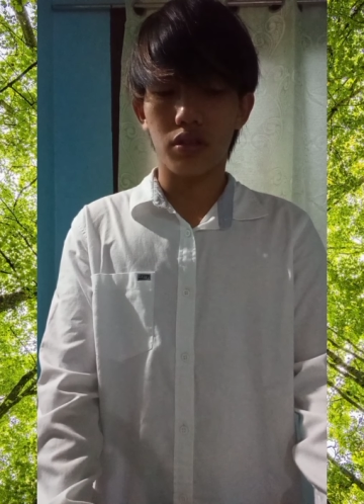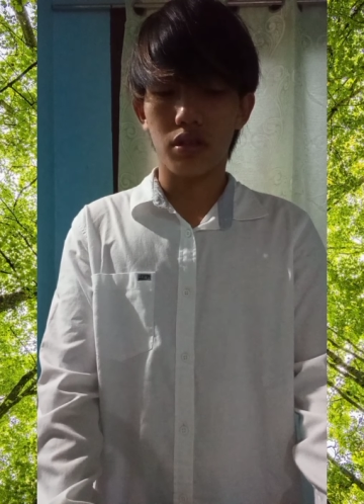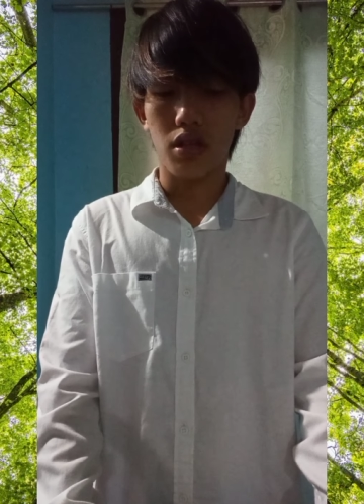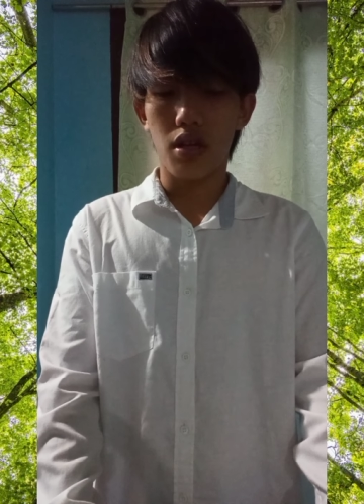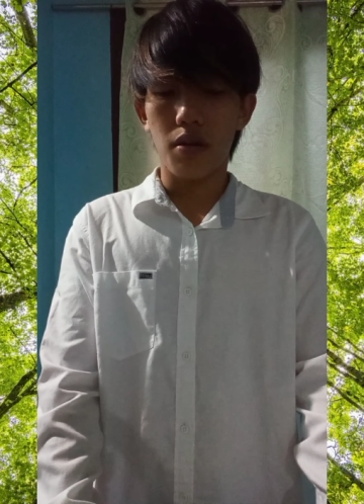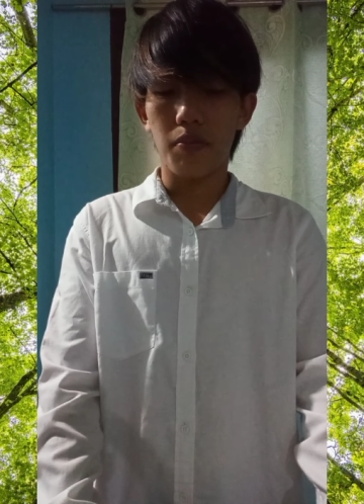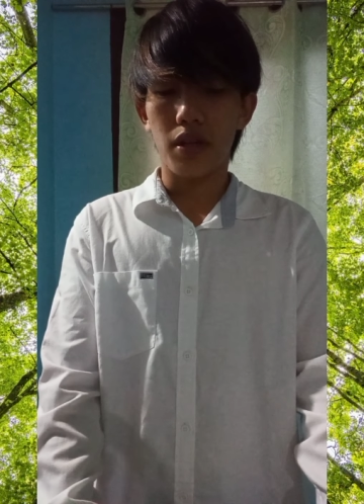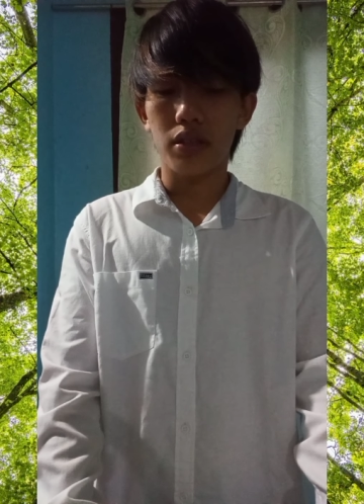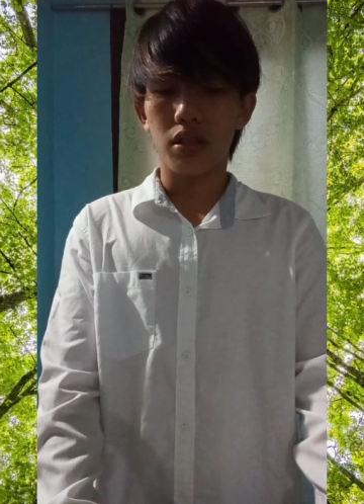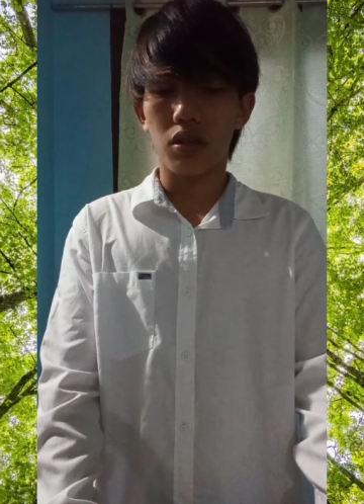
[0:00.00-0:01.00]
Plants are
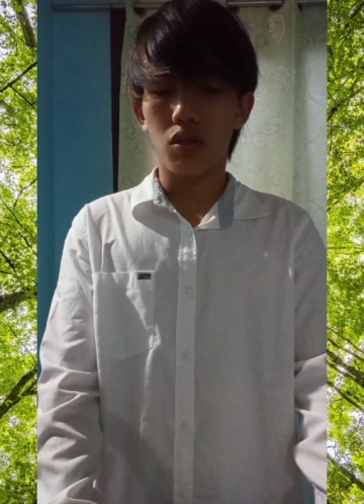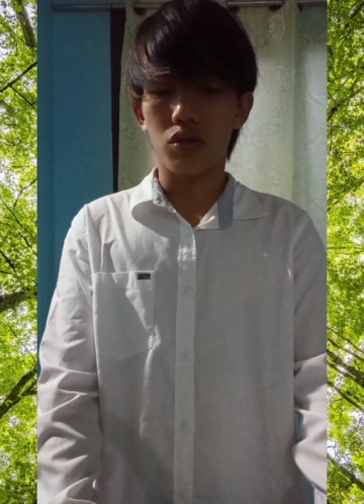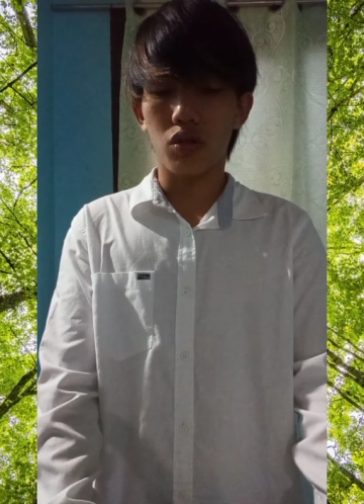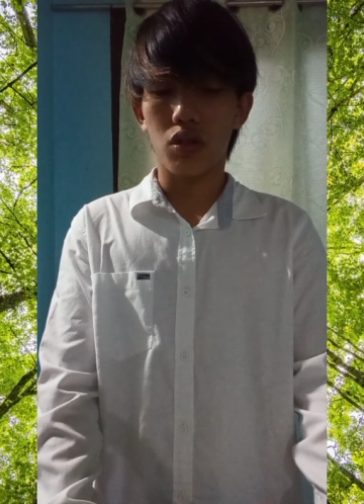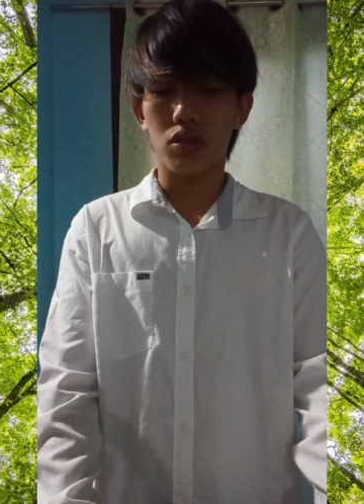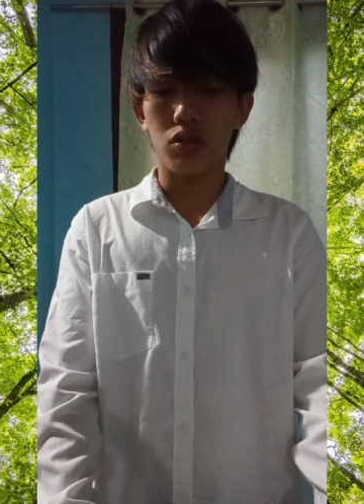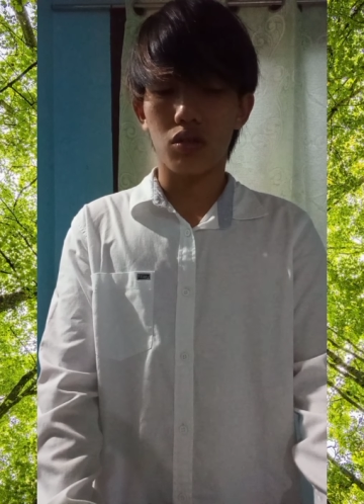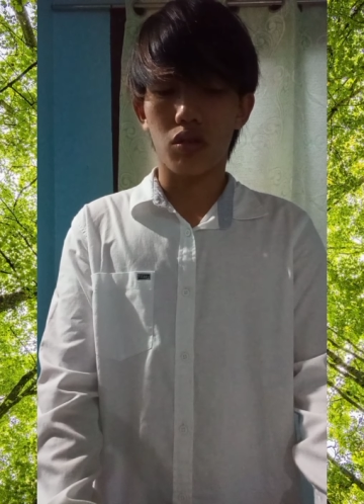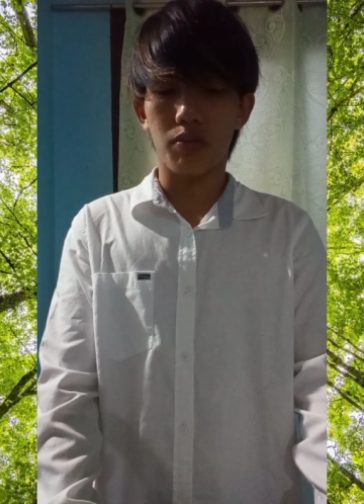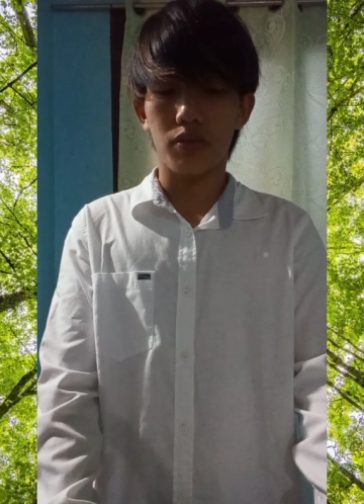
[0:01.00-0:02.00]
also autotrophs,
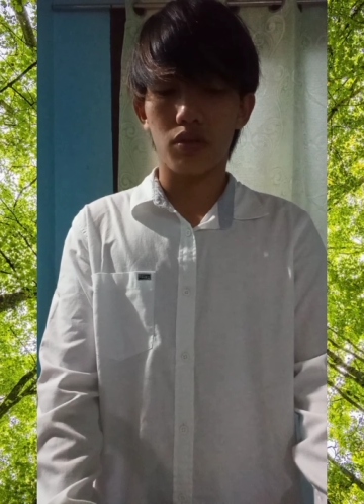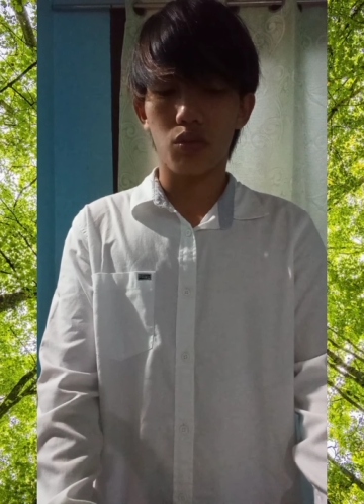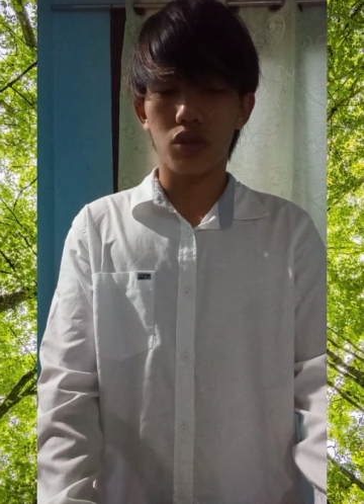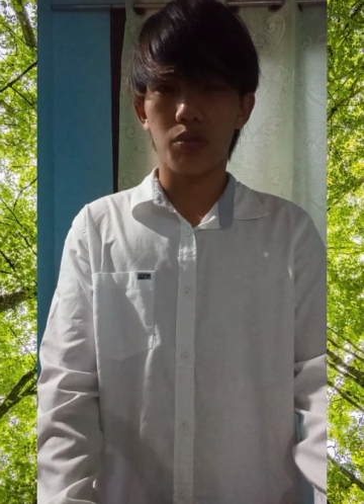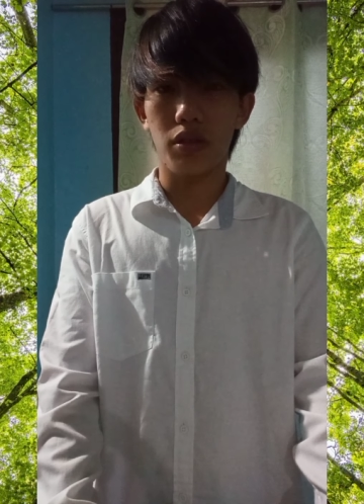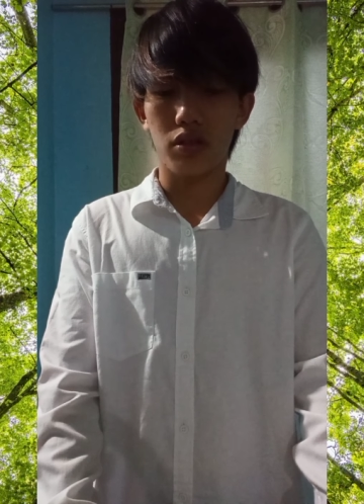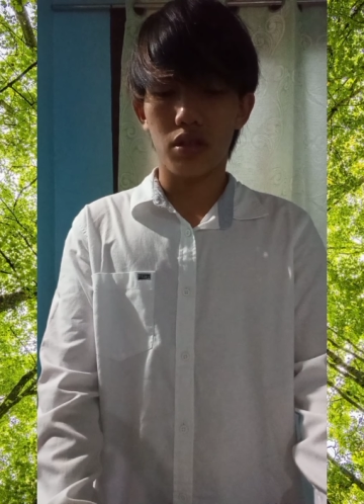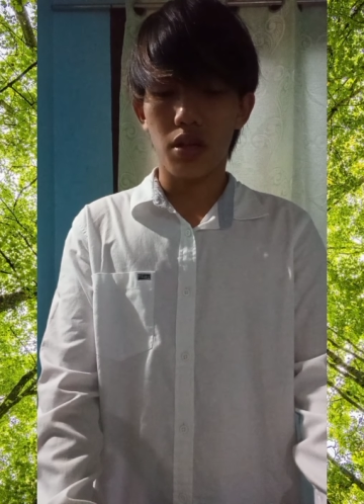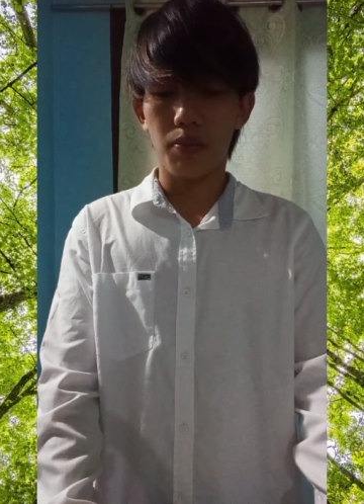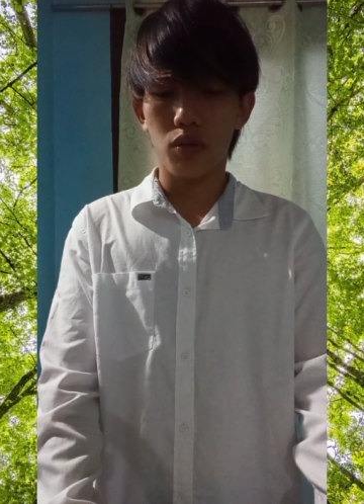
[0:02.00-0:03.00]
which means they
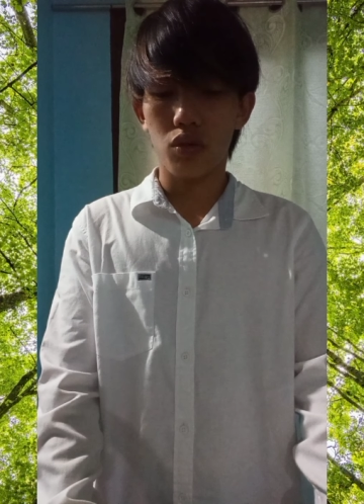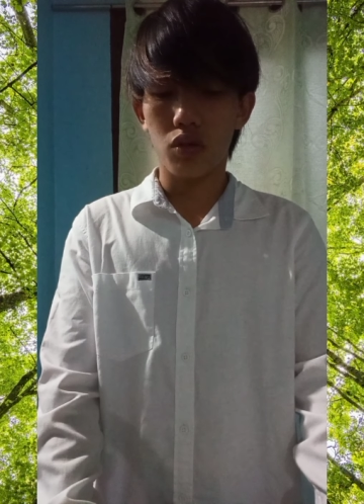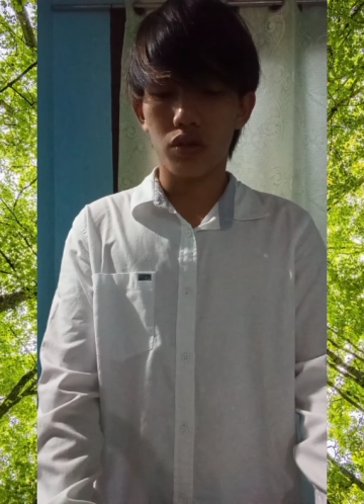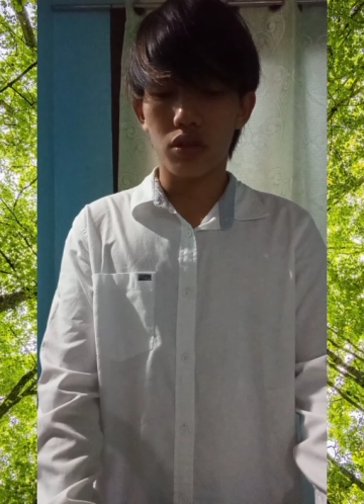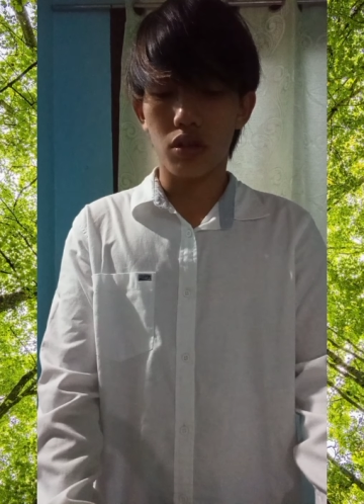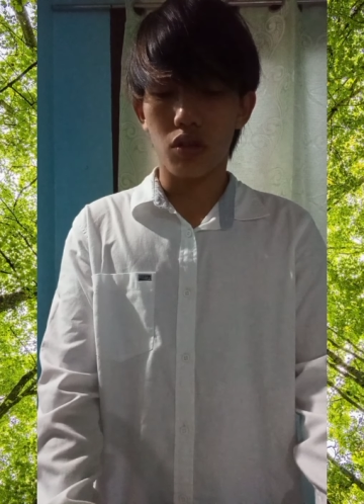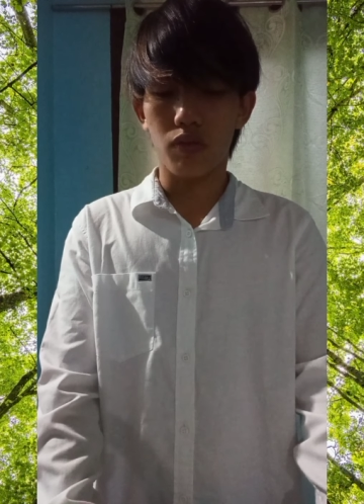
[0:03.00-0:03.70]
produce their own food.